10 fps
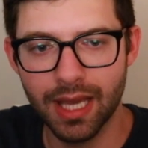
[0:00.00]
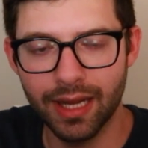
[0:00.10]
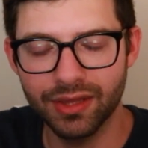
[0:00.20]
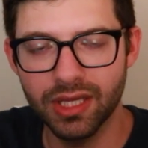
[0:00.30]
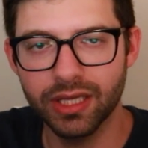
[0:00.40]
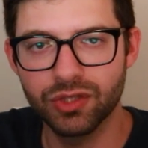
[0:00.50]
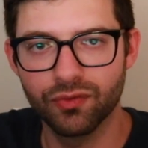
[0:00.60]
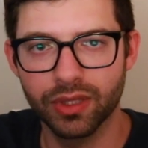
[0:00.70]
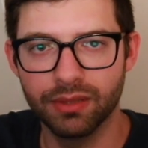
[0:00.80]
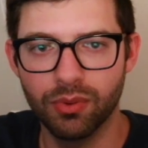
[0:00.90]
And I think it's
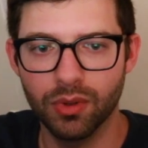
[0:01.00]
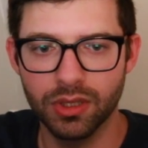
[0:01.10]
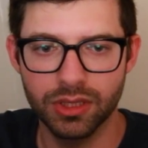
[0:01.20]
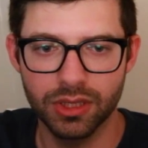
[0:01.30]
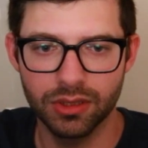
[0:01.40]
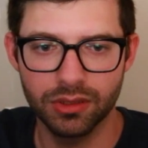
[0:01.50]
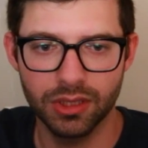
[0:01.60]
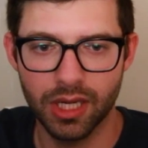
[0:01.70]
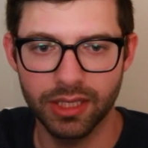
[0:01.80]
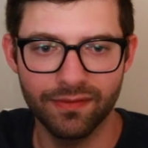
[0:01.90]
really important to
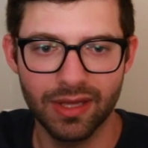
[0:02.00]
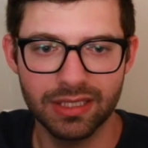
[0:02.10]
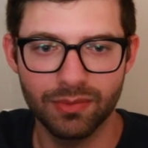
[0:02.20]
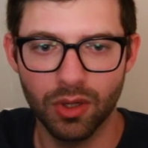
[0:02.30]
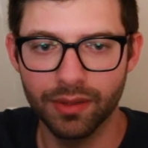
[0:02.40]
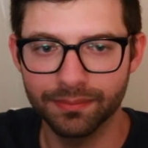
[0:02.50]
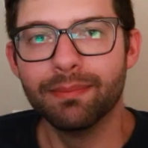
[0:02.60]
kind of give that some thought.